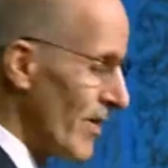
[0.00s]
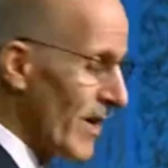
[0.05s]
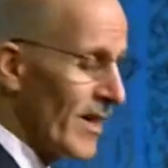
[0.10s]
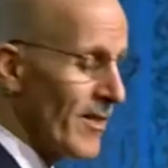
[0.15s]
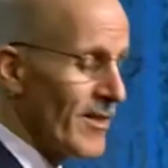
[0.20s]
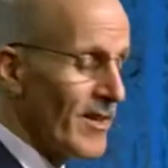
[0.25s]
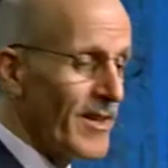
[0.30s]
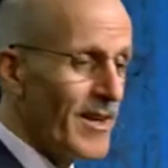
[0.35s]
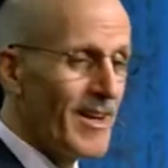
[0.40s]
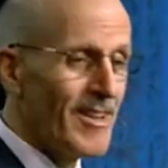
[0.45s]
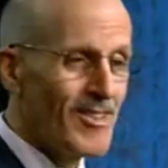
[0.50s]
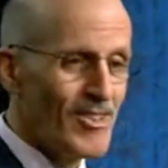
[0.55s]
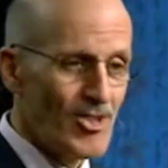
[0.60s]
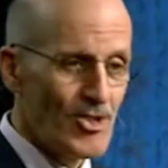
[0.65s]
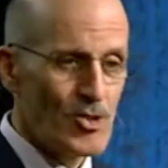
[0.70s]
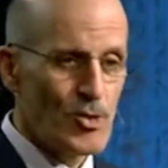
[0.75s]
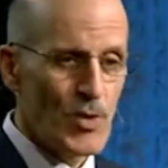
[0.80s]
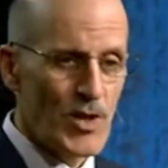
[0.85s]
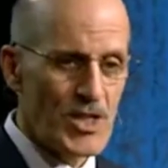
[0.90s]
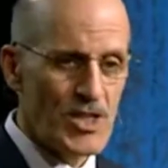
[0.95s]
you've got the
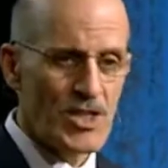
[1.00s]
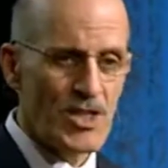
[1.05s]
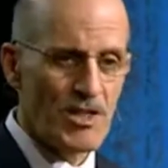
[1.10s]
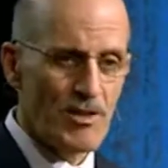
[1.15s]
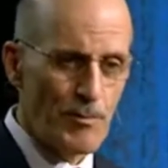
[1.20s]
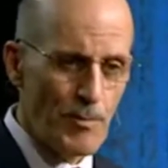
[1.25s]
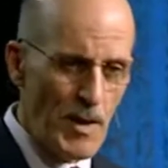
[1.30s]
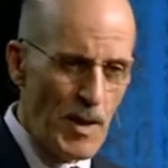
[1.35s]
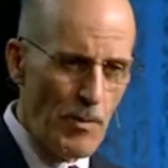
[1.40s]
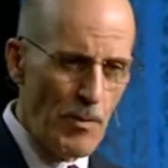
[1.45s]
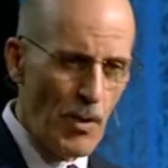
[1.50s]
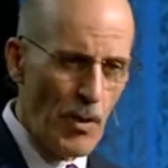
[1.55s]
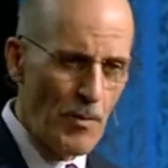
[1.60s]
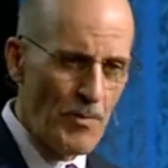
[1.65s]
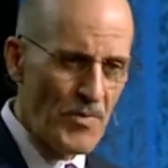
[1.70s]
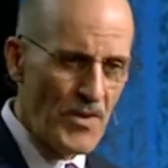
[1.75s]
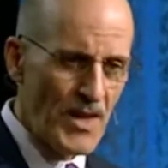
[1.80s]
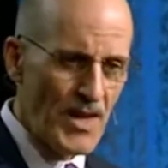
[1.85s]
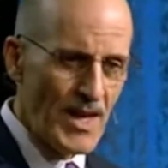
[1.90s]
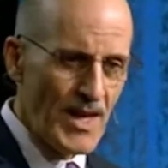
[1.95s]
concentration of people.
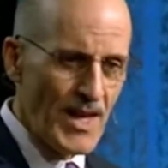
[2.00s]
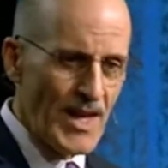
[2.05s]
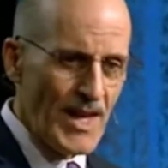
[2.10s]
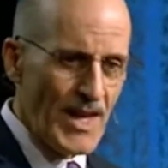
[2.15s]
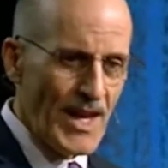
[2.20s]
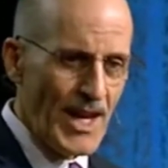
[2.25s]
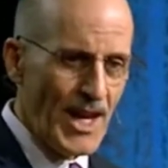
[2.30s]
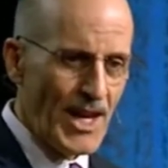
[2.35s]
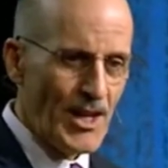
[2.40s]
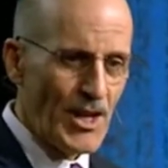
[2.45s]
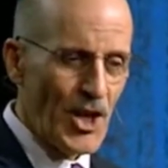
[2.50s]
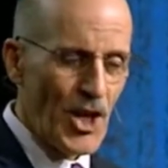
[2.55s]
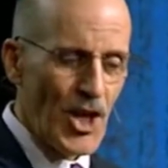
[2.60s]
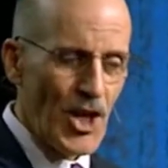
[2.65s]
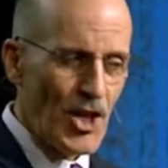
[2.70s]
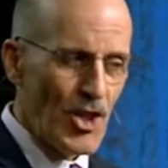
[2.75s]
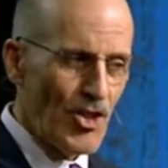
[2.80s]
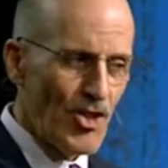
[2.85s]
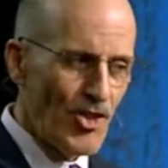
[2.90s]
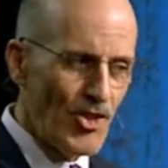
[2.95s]
And
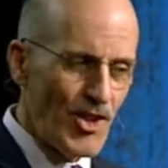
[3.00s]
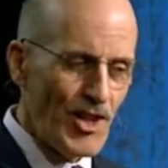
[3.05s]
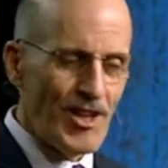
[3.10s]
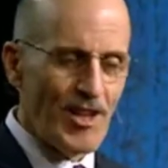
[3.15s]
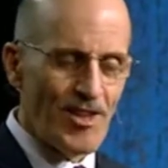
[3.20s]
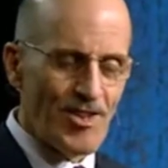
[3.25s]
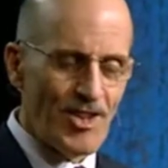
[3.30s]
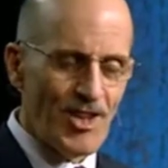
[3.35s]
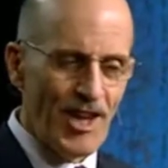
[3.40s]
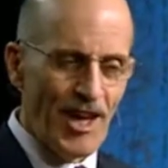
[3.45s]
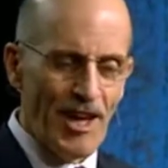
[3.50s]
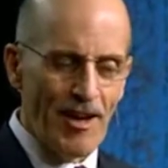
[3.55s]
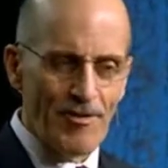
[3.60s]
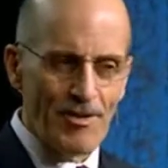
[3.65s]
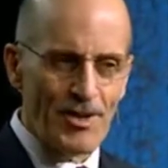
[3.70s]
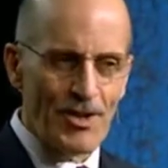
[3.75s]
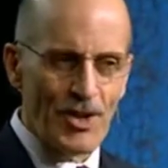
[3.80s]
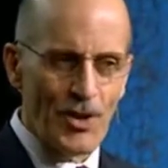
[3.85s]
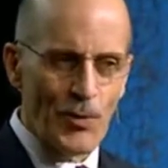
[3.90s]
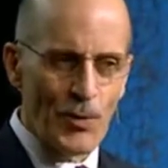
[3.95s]
cities in
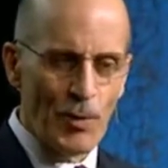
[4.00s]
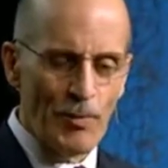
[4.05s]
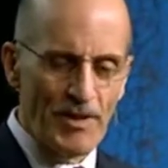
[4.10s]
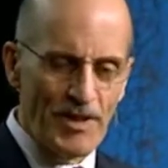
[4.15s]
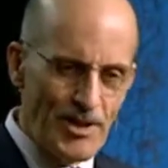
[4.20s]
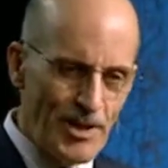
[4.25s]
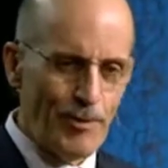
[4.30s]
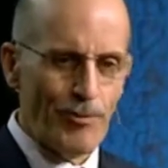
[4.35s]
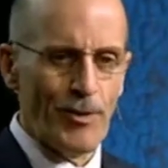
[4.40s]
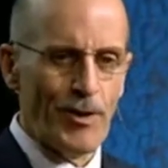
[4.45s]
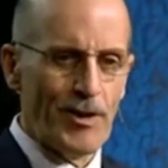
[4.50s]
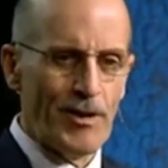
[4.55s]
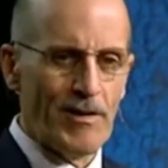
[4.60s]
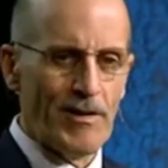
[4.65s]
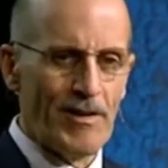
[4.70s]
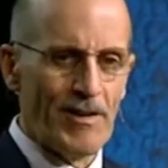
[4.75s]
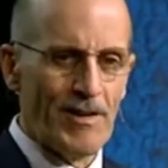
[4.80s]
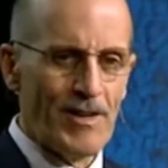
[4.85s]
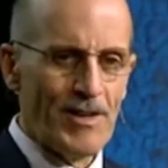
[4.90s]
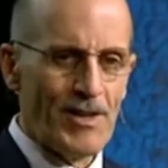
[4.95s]
heaven will be different,
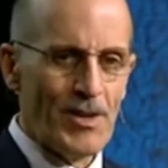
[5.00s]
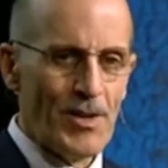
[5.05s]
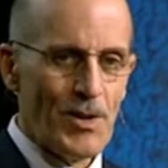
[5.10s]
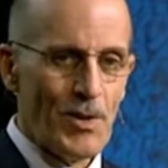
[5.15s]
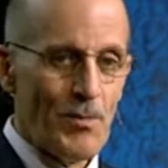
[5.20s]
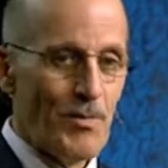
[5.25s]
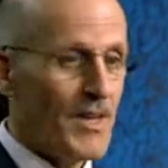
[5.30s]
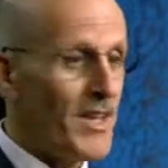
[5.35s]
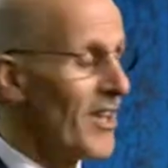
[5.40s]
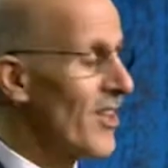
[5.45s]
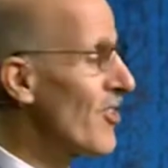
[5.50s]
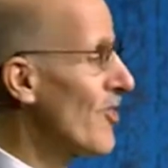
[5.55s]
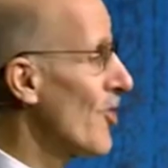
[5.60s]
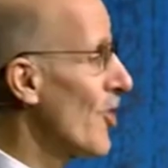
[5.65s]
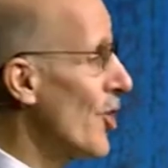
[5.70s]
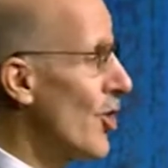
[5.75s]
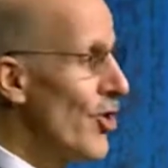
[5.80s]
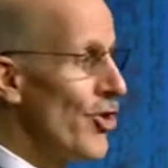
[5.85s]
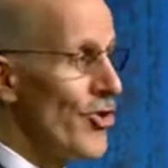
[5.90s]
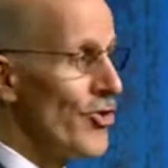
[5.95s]

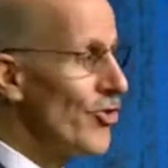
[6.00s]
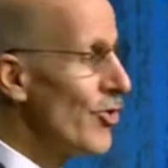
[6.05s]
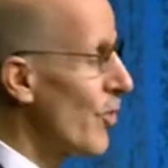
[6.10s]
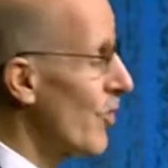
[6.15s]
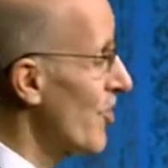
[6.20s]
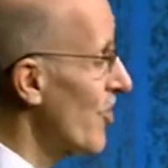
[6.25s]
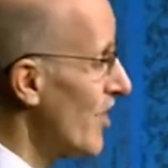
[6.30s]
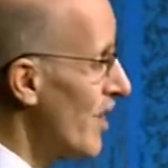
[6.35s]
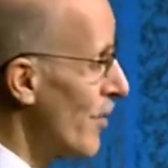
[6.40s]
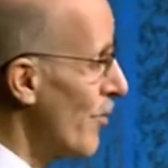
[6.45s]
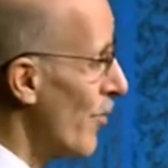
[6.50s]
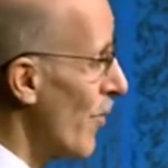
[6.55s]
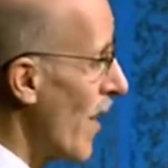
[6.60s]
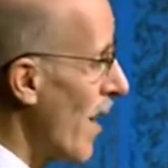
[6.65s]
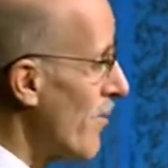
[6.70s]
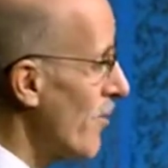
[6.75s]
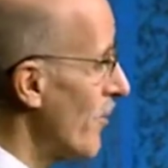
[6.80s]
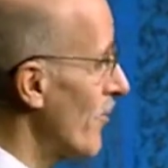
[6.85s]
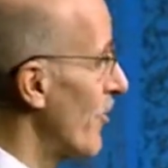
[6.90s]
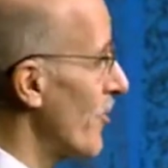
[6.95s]
because there's no sin
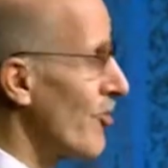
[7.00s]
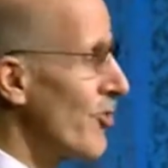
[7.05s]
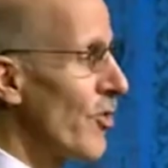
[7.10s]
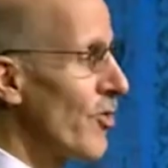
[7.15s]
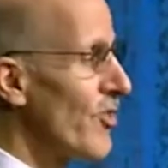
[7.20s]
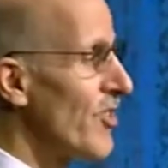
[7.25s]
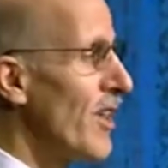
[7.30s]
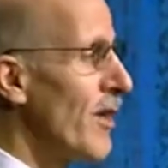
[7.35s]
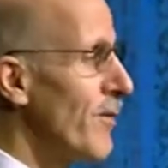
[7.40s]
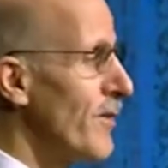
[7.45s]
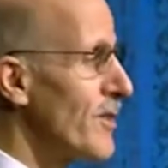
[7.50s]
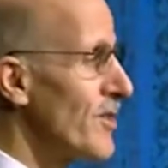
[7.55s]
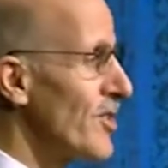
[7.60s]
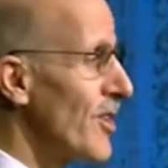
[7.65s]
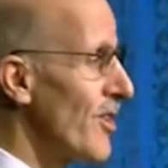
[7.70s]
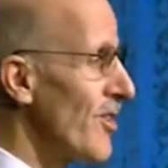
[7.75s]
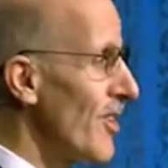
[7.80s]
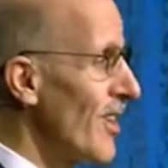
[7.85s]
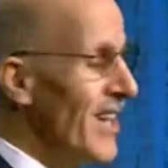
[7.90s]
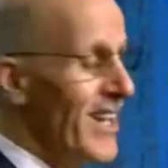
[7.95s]
problem, there's no
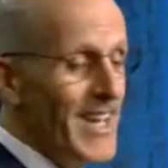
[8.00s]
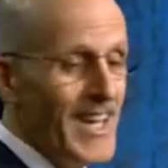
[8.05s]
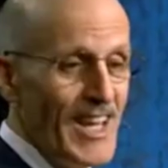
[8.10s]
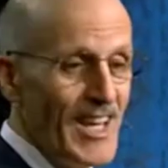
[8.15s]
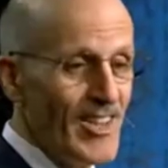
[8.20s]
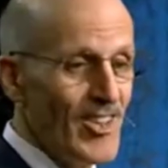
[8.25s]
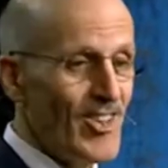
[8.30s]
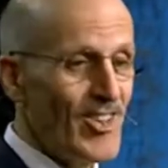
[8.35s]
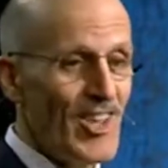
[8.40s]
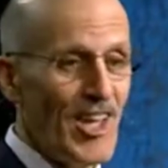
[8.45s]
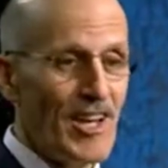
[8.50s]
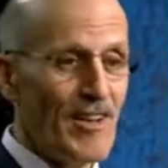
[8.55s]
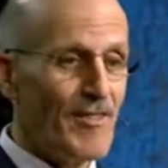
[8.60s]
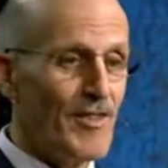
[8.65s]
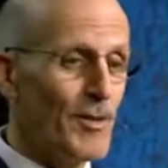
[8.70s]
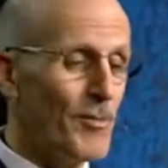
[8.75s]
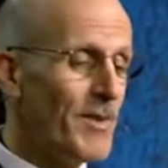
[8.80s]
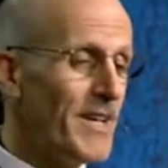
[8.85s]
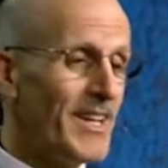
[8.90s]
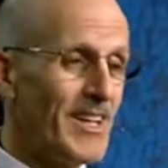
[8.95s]
selfishness. Instead
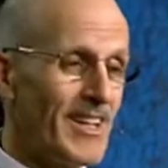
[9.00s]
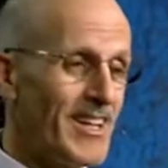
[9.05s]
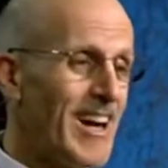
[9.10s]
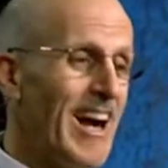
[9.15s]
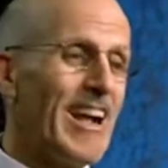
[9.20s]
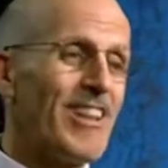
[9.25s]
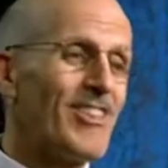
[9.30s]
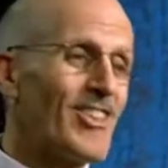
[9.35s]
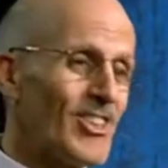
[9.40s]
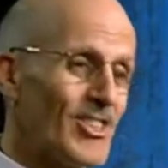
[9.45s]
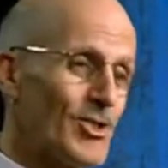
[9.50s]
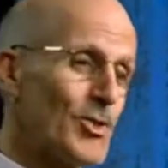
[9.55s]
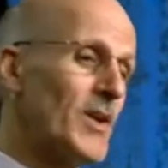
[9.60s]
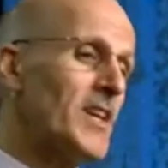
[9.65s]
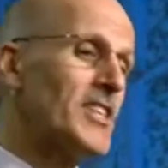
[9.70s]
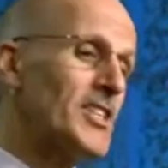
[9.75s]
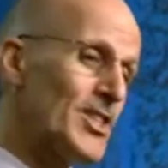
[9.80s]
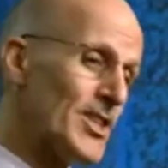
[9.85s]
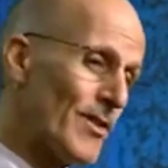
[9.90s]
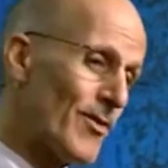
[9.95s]
of it being a
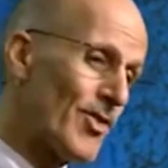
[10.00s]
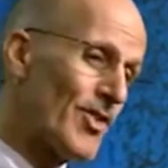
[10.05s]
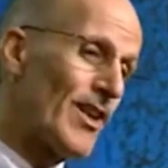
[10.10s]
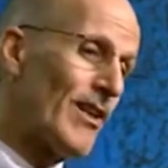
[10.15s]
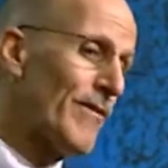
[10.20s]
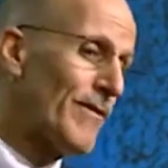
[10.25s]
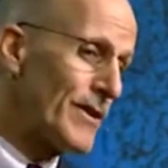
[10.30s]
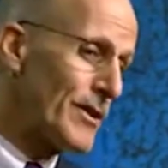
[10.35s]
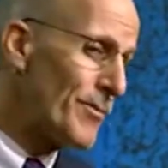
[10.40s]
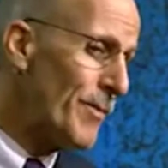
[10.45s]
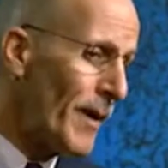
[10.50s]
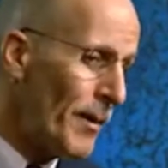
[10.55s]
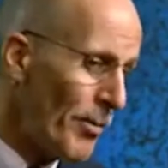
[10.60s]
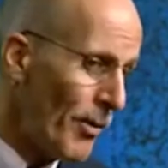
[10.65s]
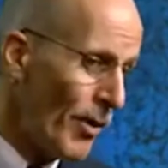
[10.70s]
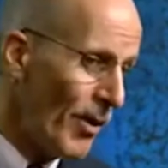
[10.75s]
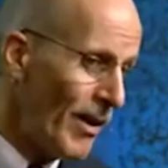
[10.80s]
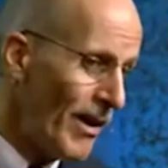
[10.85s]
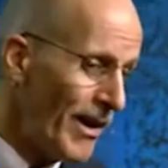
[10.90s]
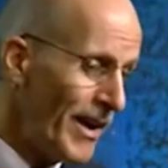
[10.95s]
concentration of selfish
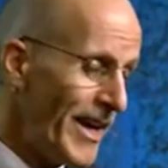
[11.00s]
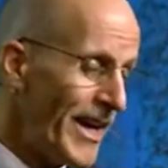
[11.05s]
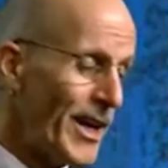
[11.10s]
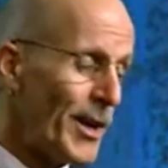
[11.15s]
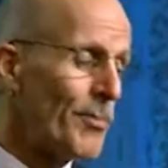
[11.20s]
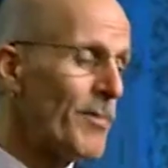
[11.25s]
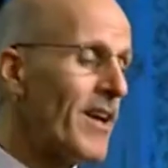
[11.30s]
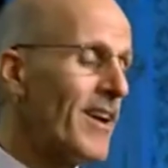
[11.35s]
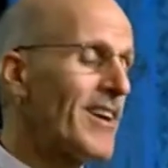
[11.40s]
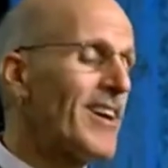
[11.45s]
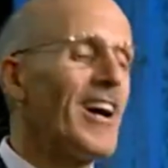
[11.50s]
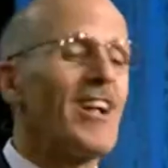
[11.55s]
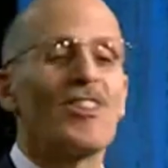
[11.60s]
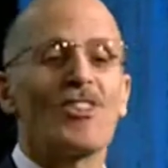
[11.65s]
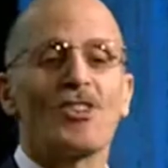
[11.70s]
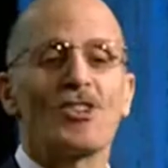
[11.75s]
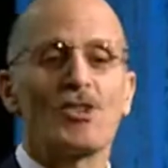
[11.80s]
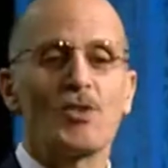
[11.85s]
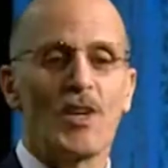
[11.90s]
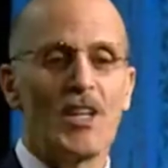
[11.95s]
people, it'll be a
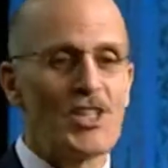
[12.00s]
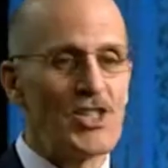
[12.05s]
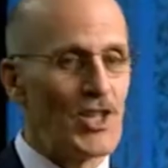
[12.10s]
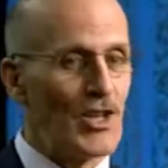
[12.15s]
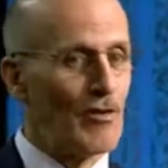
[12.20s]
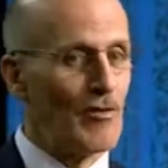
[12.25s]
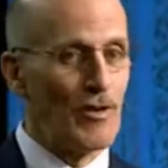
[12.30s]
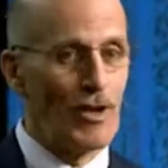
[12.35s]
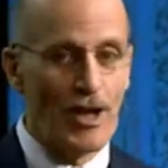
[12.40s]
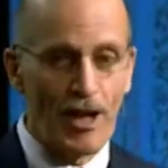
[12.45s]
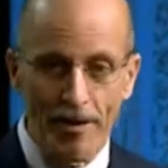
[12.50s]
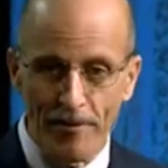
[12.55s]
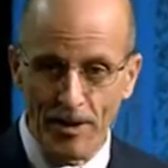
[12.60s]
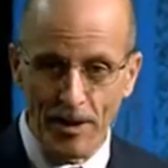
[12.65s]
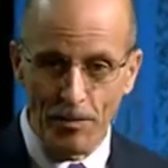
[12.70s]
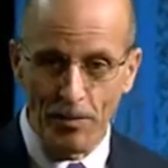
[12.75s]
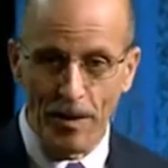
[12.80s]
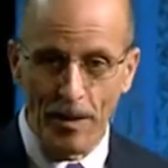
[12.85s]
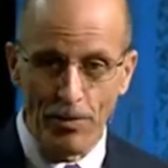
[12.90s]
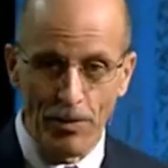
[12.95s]
concentration of
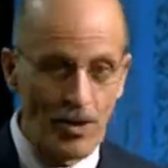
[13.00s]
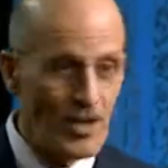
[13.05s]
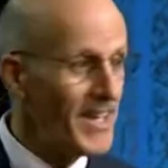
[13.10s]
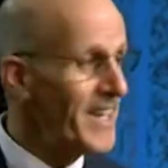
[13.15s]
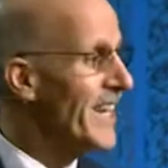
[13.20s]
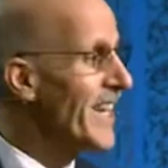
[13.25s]
loving people.